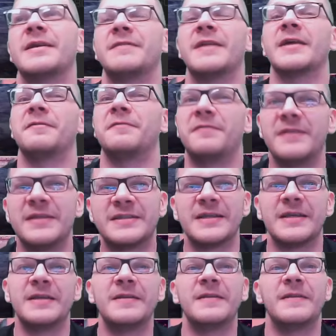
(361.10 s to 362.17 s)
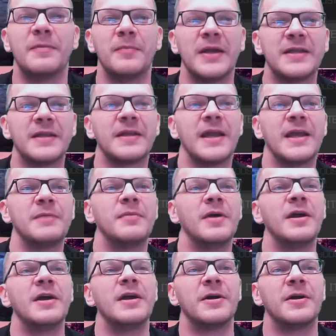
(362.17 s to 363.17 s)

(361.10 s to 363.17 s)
of like fits in the meta game